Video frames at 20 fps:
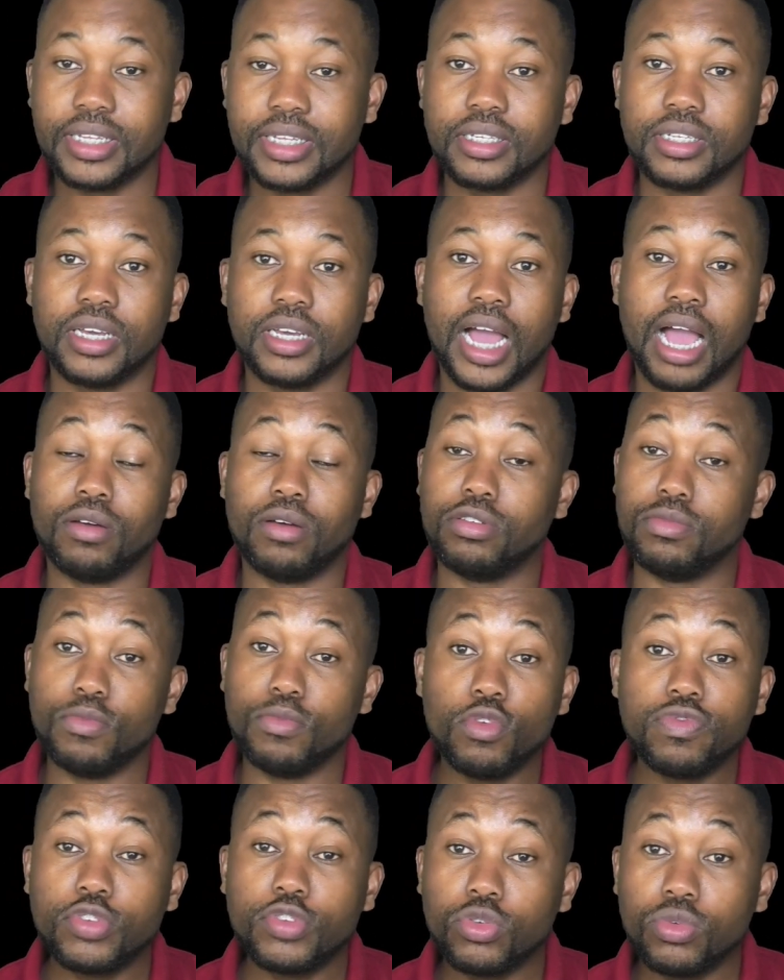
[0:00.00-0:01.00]
I will move
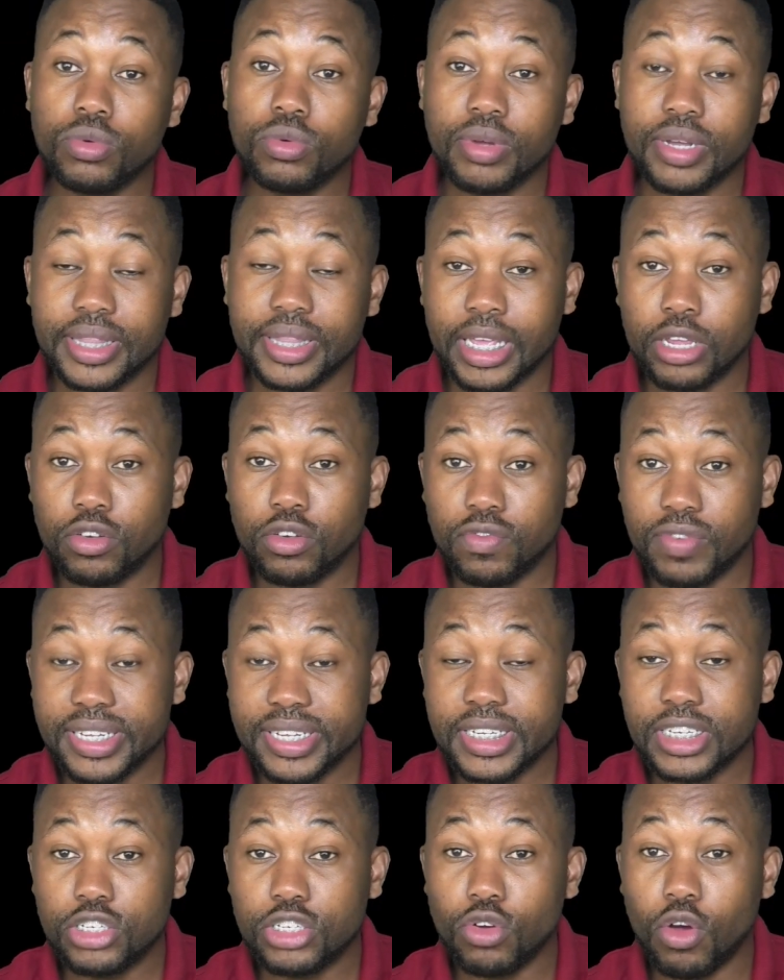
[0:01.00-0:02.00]
to the University
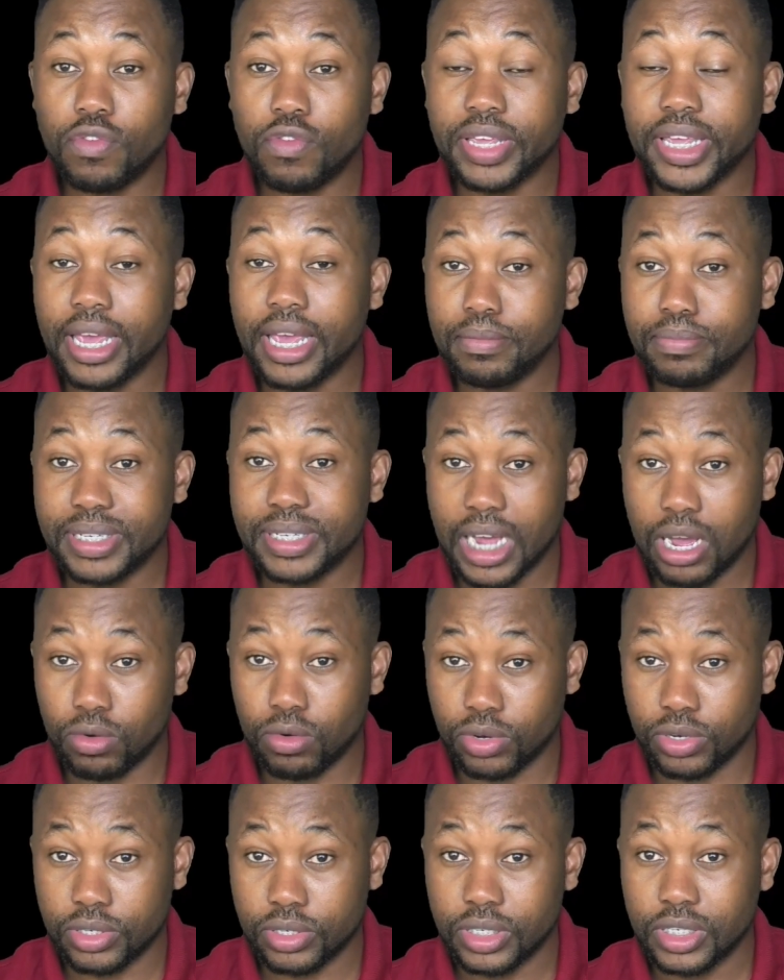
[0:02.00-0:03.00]
of Cape Town,
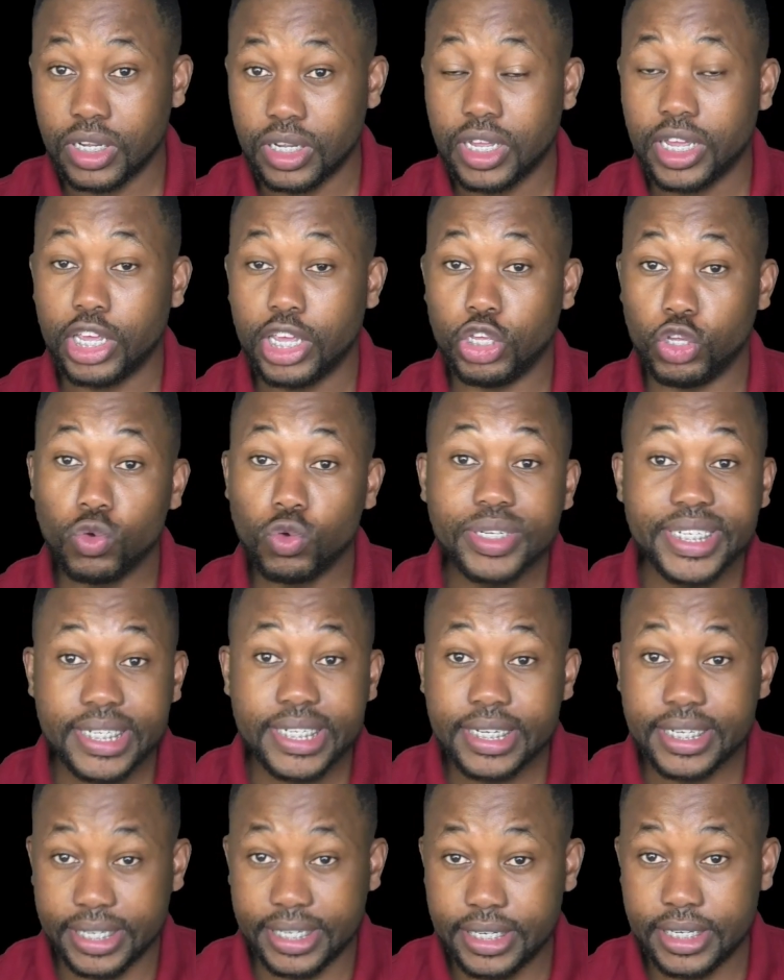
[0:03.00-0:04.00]

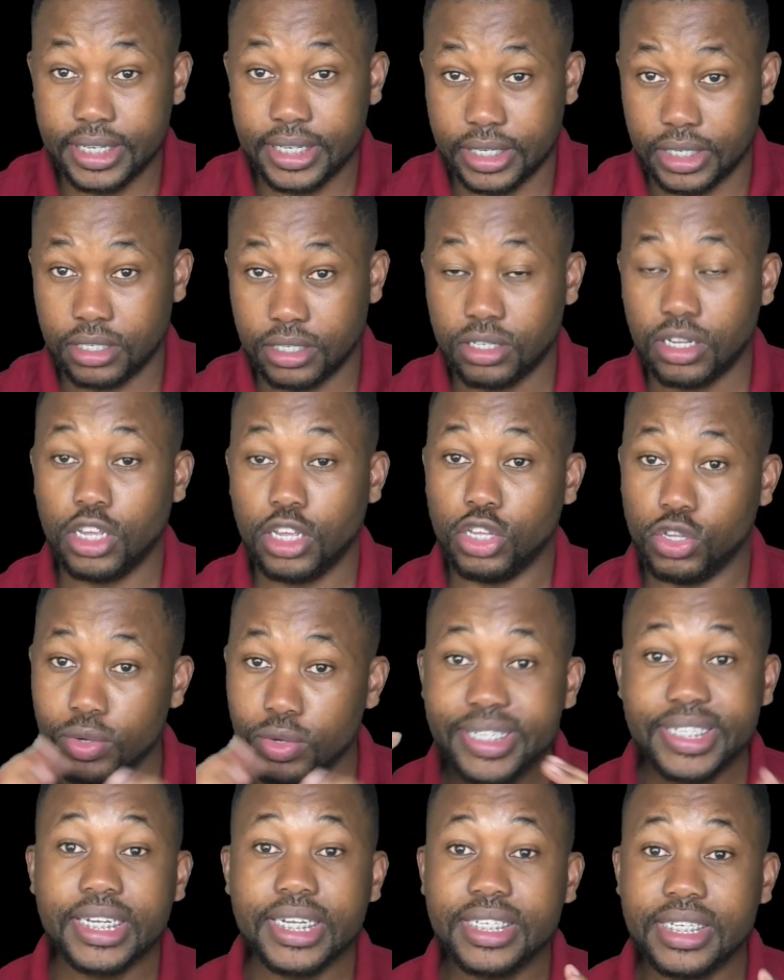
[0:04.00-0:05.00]
UCT.
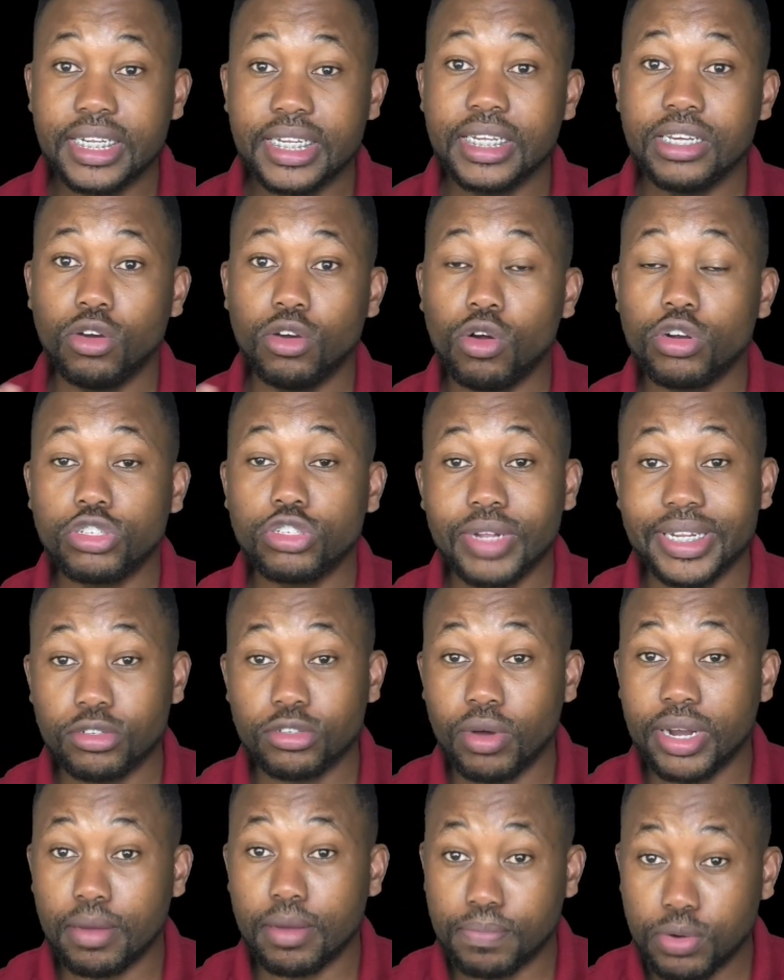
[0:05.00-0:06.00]
UCT also has got a
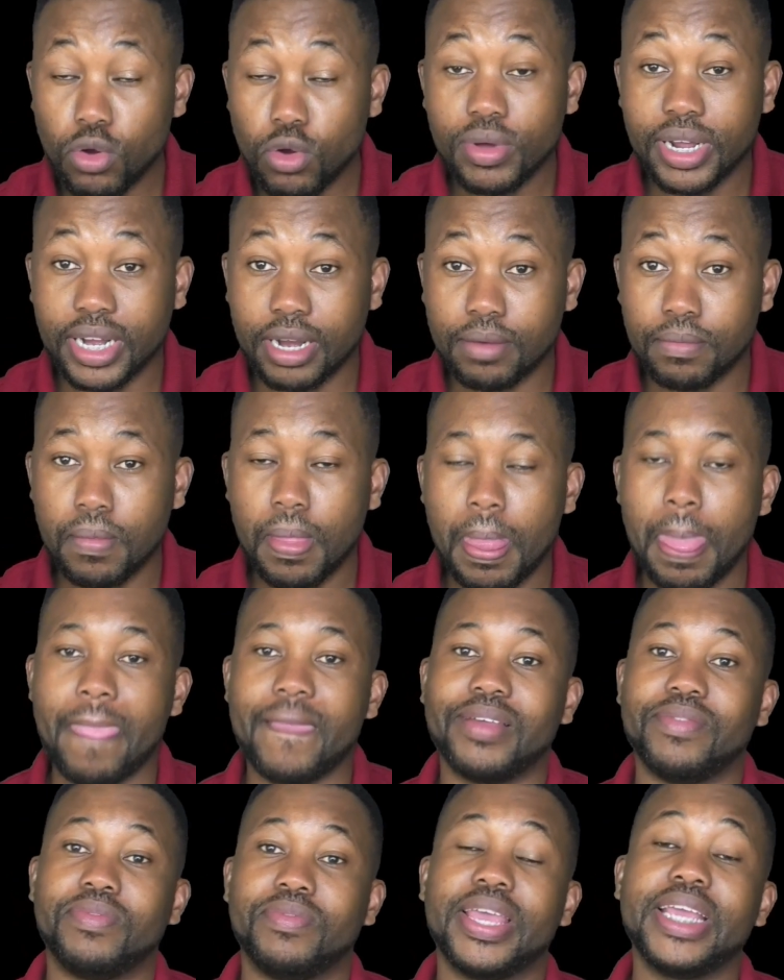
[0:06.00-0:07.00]
program.
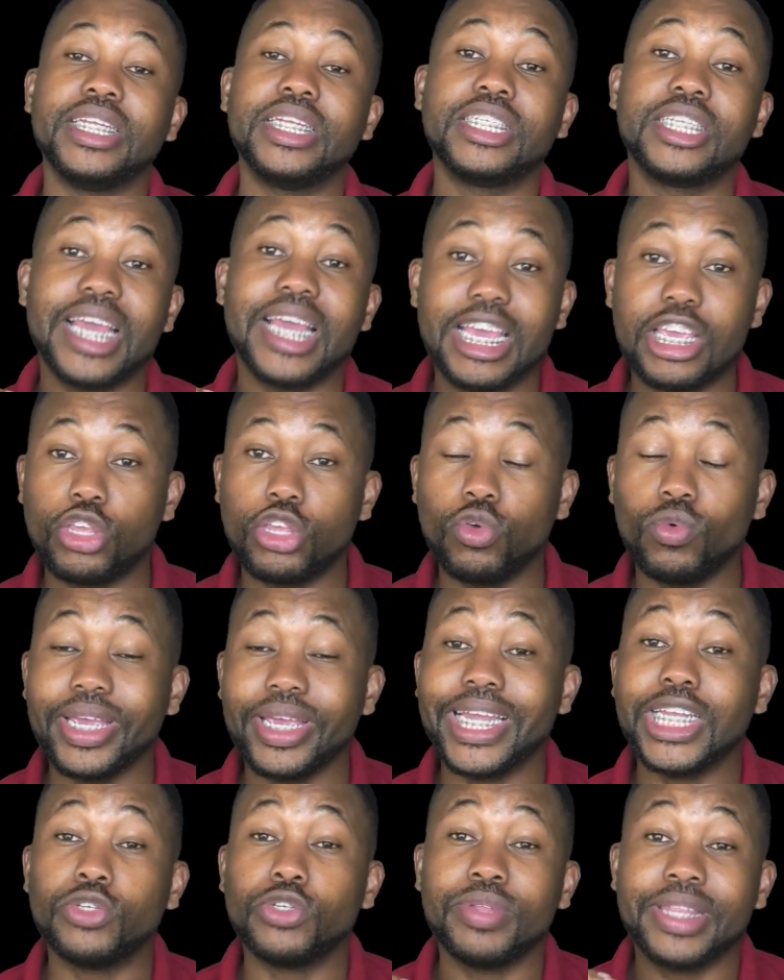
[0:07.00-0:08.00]
They take you into
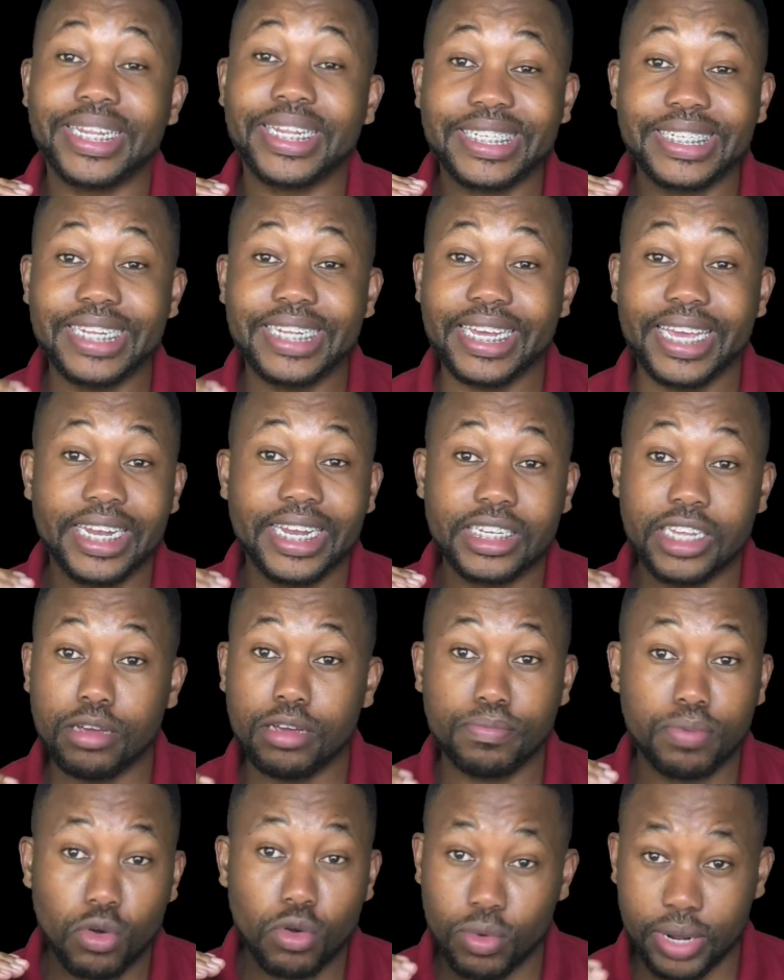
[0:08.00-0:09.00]
the second year
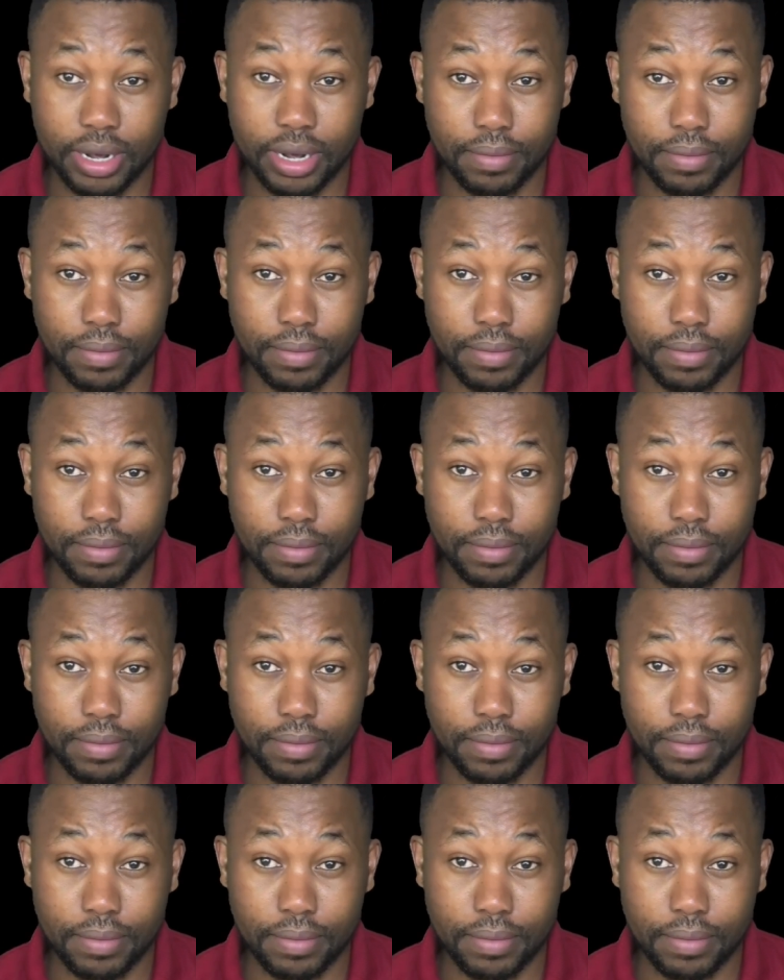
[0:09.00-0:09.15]
program.